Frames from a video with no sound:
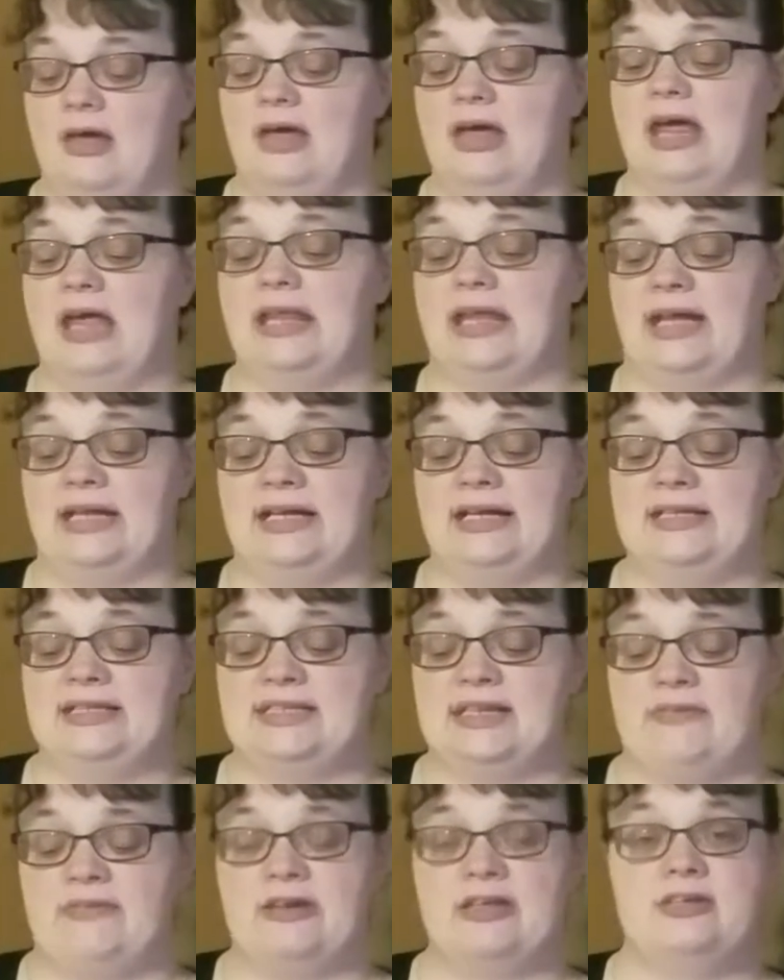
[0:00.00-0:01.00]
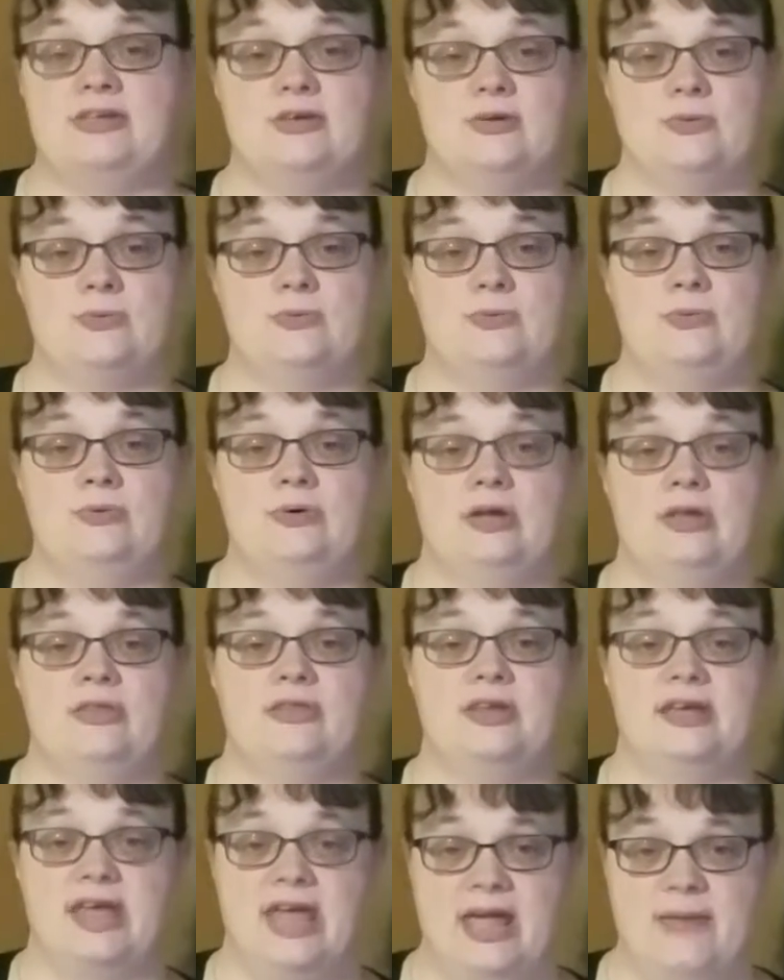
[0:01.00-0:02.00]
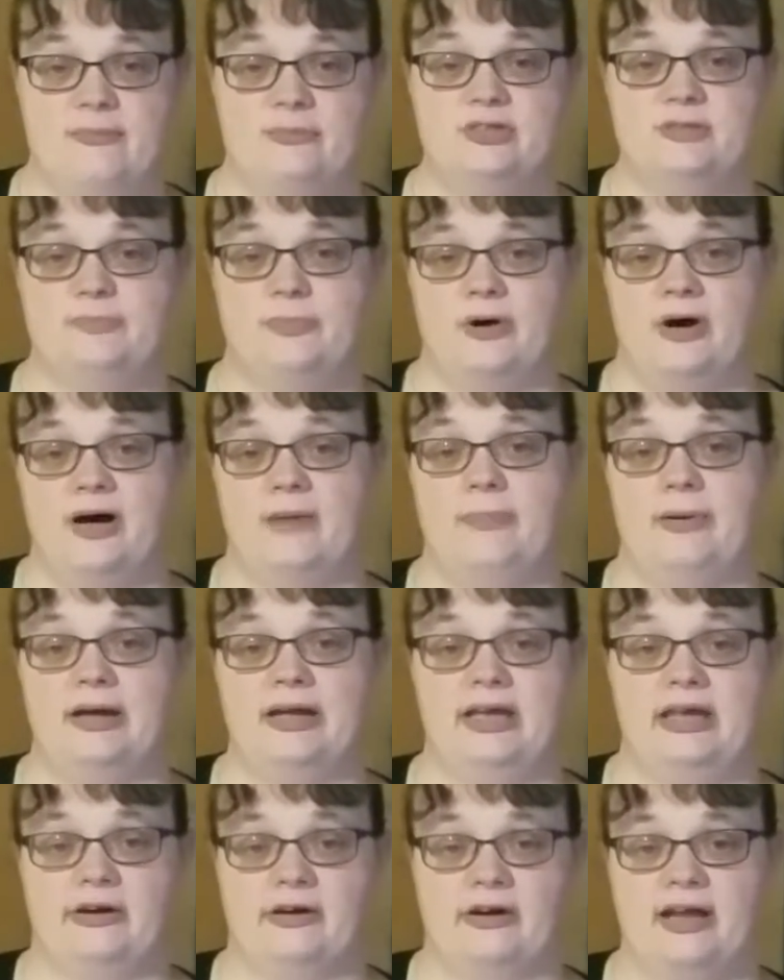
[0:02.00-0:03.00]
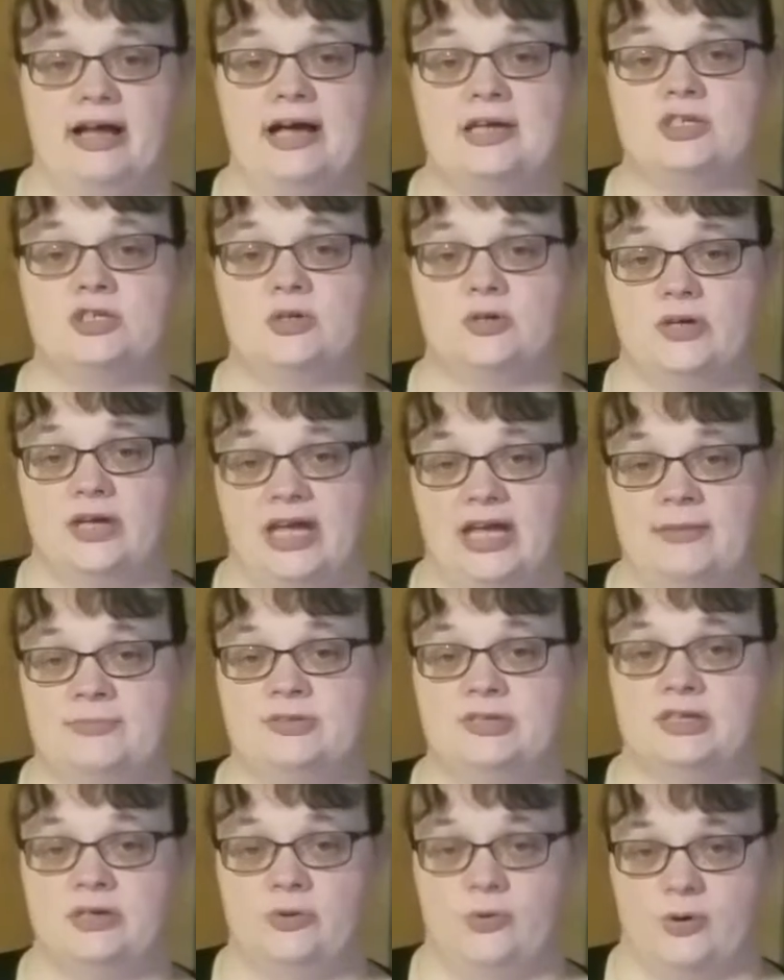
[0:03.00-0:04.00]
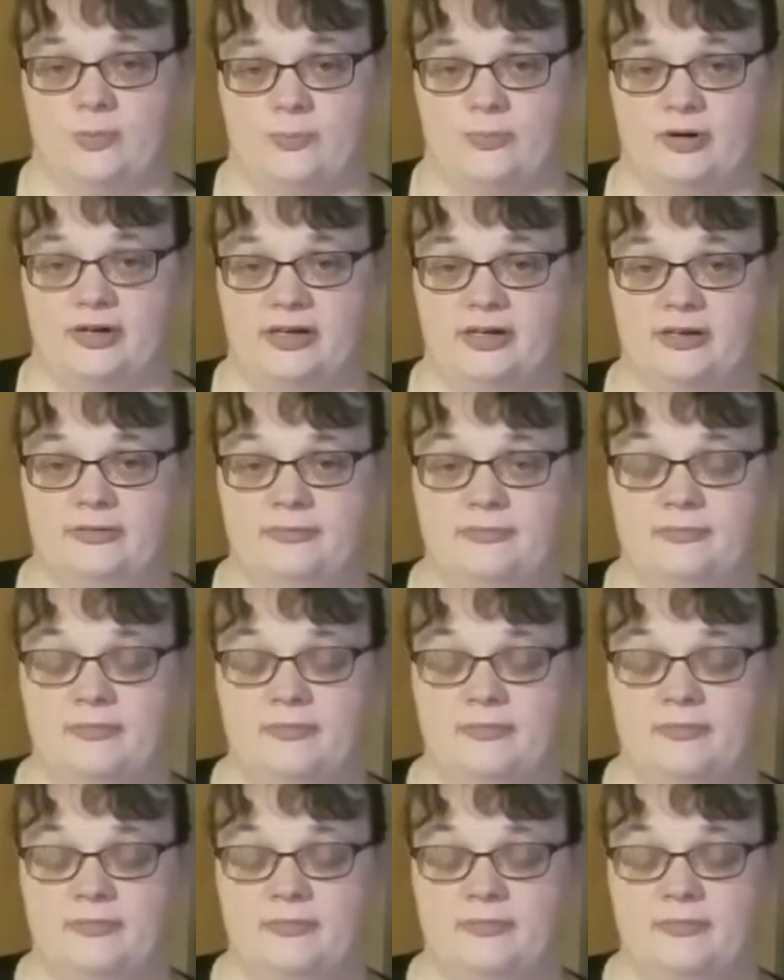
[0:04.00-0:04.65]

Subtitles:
In 1972, the game was bought by International Games Incorporated.